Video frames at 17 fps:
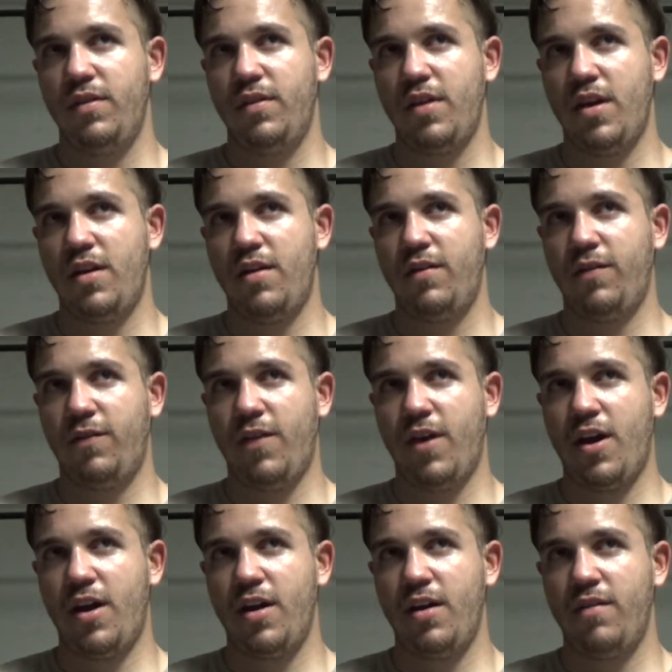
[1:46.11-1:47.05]
then it's
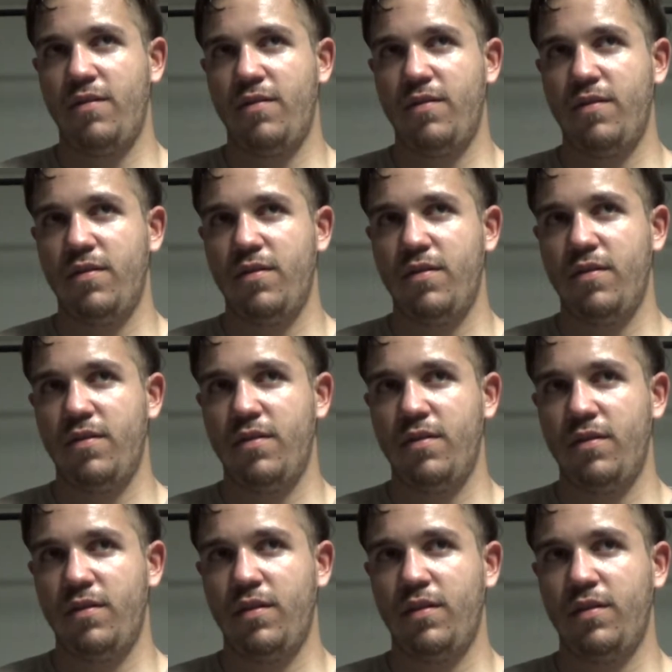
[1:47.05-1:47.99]
5,
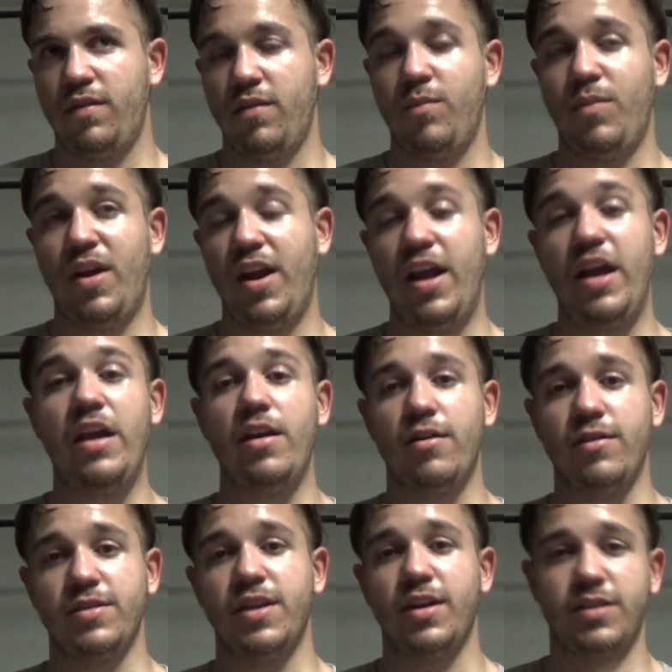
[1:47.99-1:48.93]
6, 7, about 8
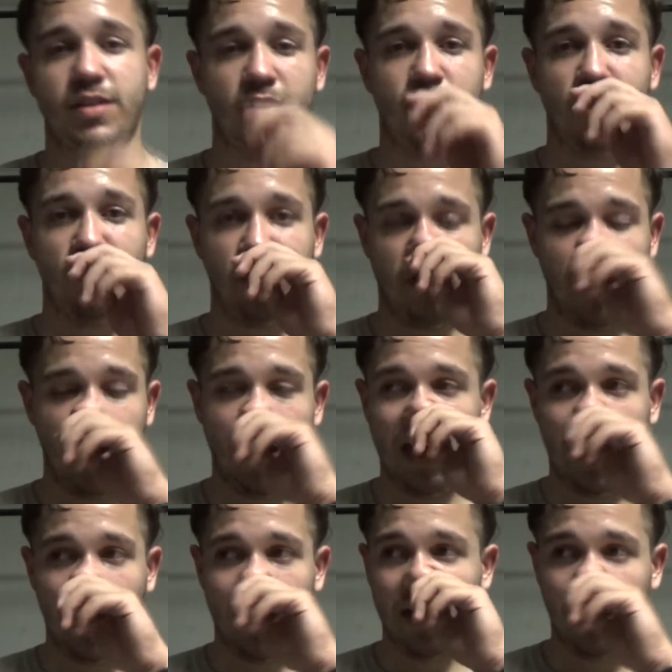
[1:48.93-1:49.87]
years actually I've been
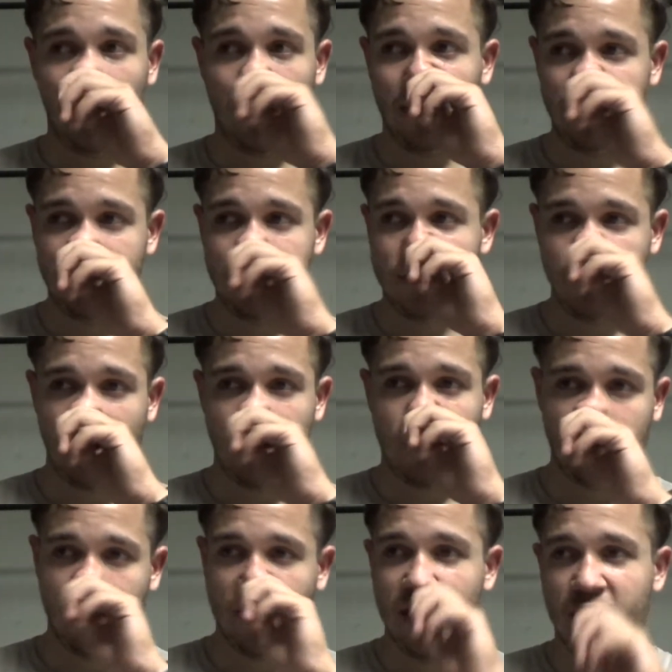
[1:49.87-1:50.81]
training on and off,
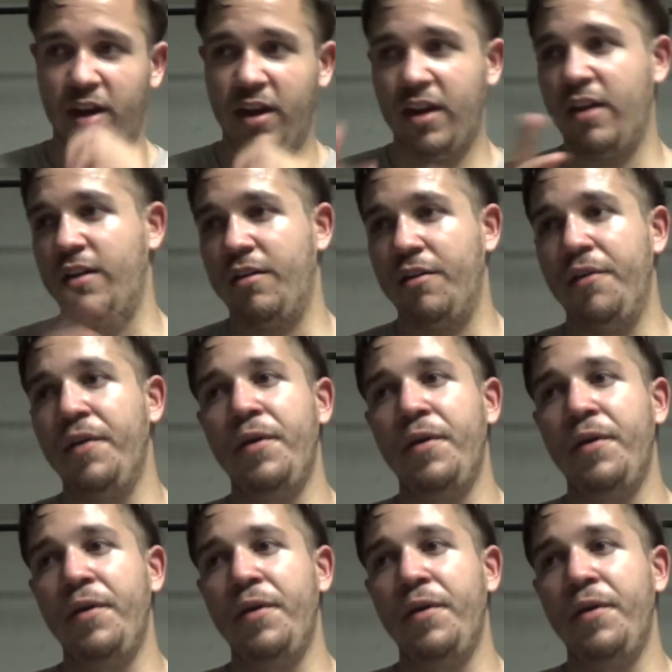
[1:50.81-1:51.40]
strength training and,